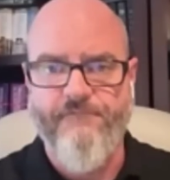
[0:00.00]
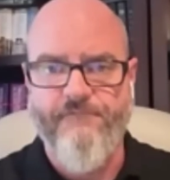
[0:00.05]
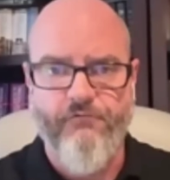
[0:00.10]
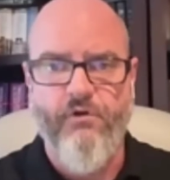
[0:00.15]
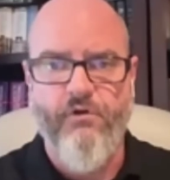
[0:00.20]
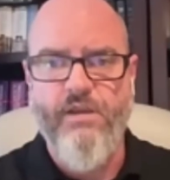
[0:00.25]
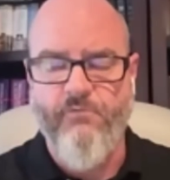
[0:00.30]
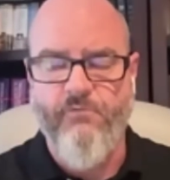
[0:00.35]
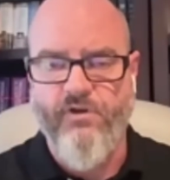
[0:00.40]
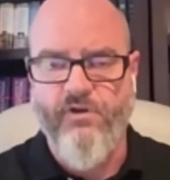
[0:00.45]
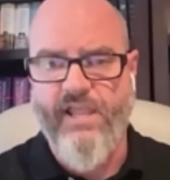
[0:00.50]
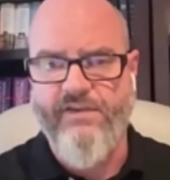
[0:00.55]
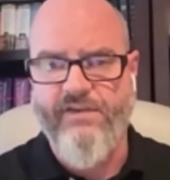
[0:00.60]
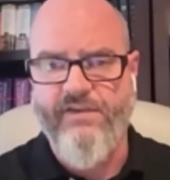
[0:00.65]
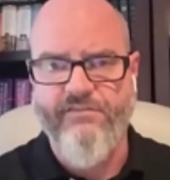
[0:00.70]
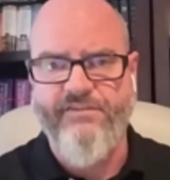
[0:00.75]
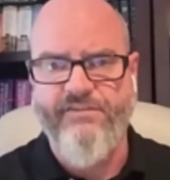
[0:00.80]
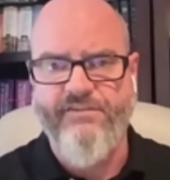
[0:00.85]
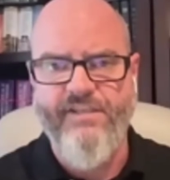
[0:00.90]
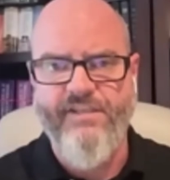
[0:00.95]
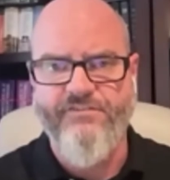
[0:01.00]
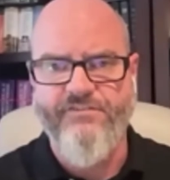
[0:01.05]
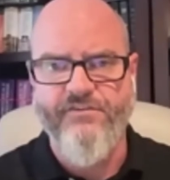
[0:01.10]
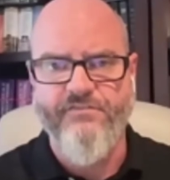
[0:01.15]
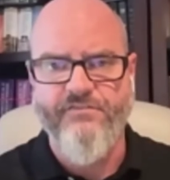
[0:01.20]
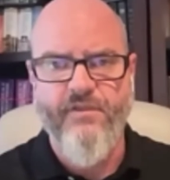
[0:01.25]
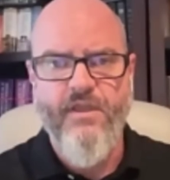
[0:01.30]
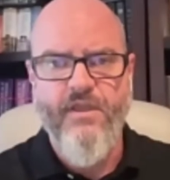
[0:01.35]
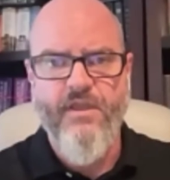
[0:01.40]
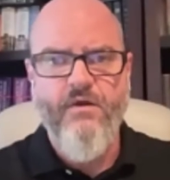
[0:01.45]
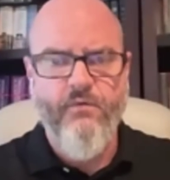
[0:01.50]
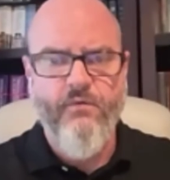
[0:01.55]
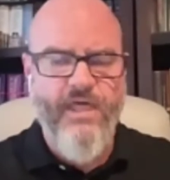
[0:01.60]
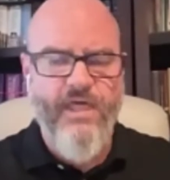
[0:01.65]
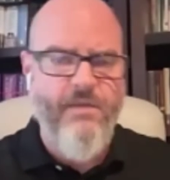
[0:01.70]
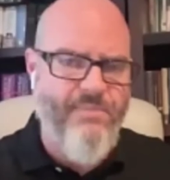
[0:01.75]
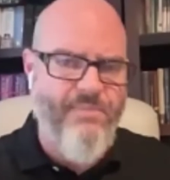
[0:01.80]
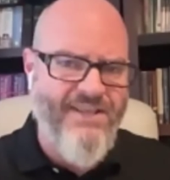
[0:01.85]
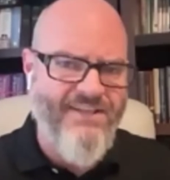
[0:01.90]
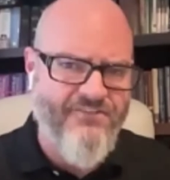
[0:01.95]
the framework actually teaches
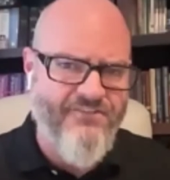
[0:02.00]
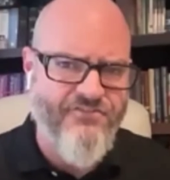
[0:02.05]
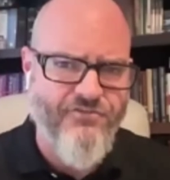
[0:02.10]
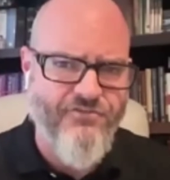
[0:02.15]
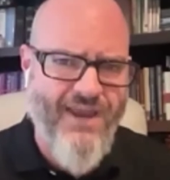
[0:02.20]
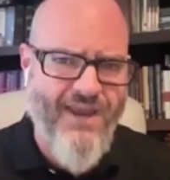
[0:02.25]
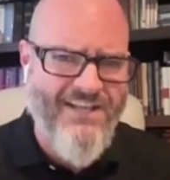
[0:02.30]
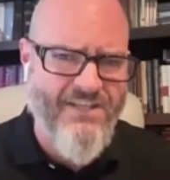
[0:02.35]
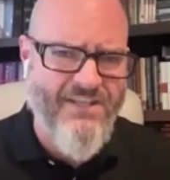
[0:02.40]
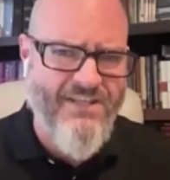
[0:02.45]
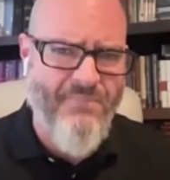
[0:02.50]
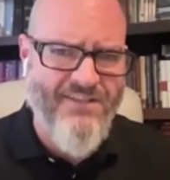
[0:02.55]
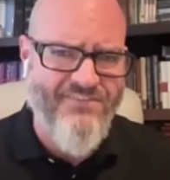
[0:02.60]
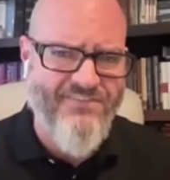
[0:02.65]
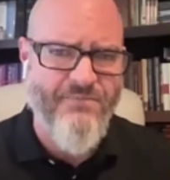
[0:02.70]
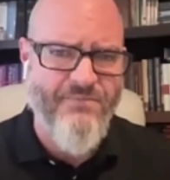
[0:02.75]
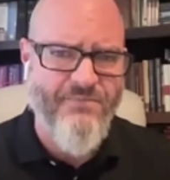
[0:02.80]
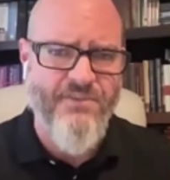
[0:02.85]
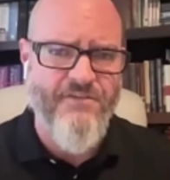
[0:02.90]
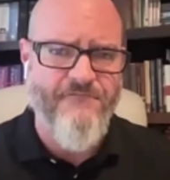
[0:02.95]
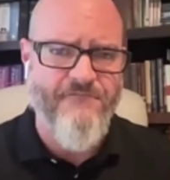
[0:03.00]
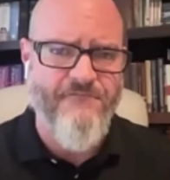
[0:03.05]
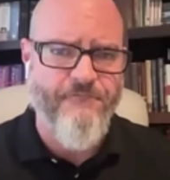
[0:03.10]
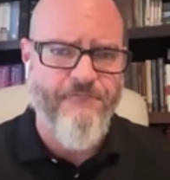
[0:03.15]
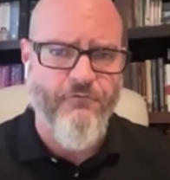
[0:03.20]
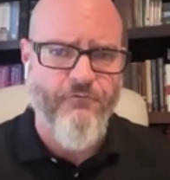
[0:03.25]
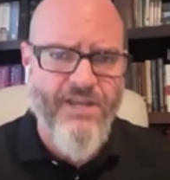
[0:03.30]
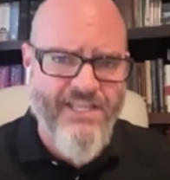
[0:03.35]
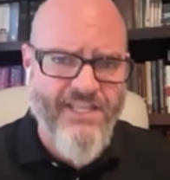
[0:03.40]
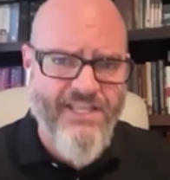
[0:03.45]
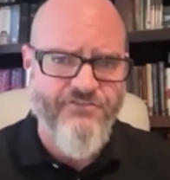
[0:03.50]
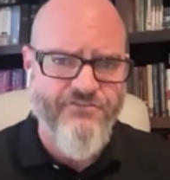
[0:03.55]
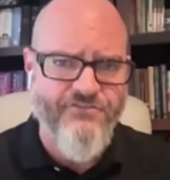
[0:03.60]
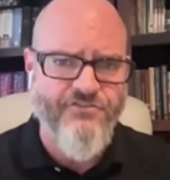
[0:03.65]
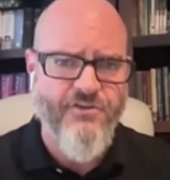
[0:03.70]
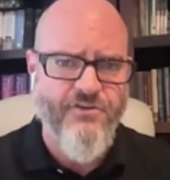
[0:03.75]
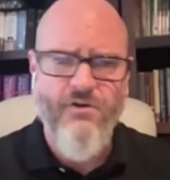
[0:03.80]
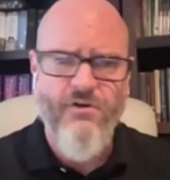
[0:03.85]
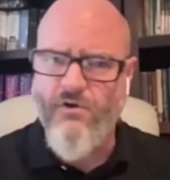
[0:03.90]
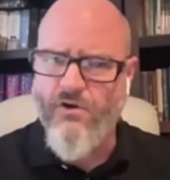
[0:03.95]
without being distracted by some of the
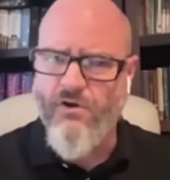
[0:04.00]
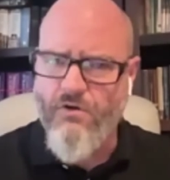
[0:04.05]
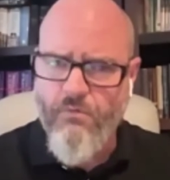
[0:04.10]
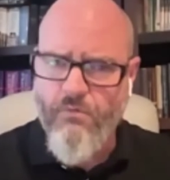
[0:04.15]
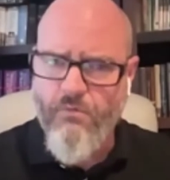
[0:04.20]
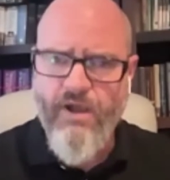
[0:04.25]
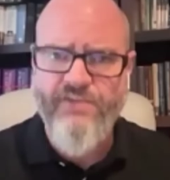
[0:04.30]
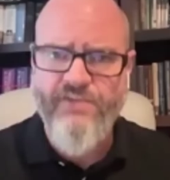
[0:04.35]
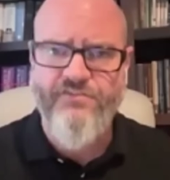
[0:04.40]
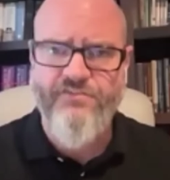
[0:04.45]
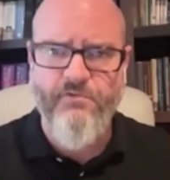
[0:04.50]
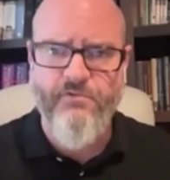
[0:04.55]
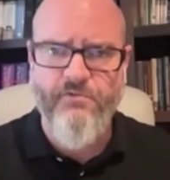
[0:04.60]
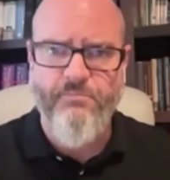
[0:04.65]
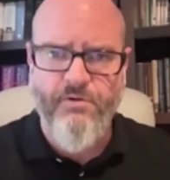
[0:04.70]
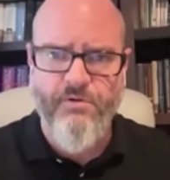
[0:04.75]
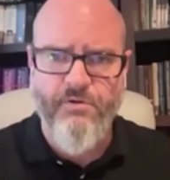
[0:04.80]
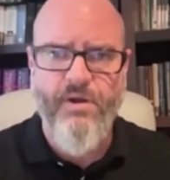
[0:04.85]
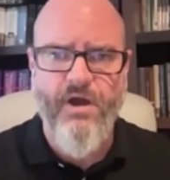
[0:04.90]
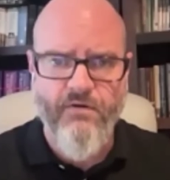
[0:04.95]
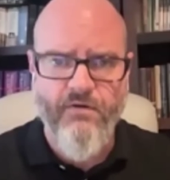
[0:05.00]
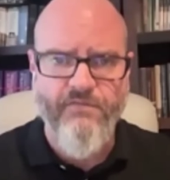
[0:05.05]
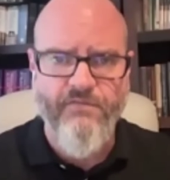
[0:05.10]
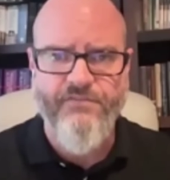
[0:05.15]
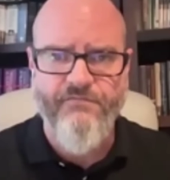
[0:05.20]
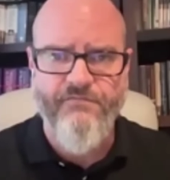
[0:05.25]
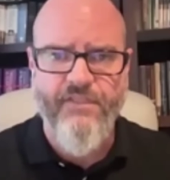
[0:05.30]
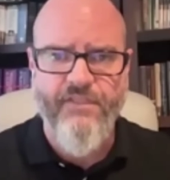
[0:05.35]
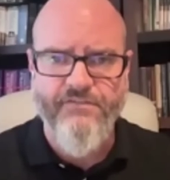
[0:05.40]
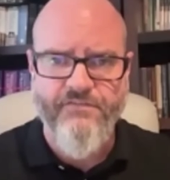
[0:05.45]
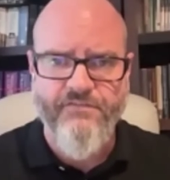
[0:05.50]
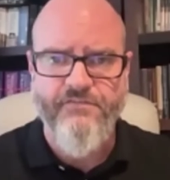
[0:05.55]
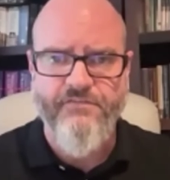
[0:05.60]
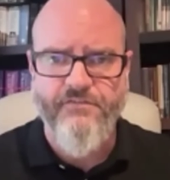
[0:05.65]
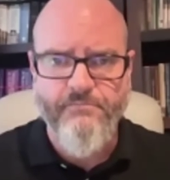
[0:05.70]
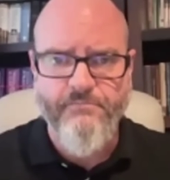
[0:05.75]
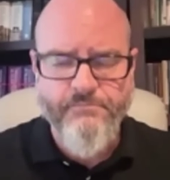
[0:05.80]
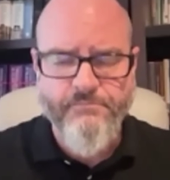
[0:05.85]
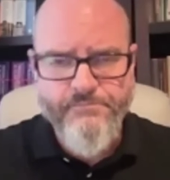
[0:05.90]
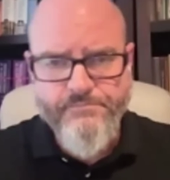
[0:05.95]
fringe or questionable proponents of that
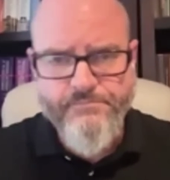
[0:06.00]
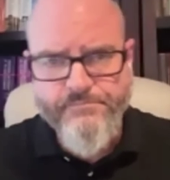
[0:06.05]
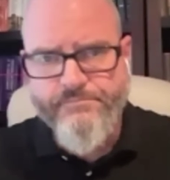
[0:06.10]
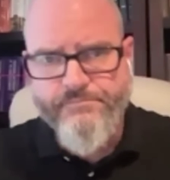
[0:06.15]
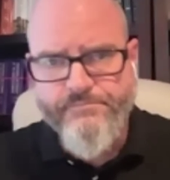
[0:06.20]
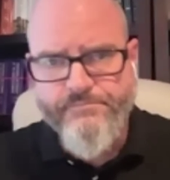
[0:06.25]
system.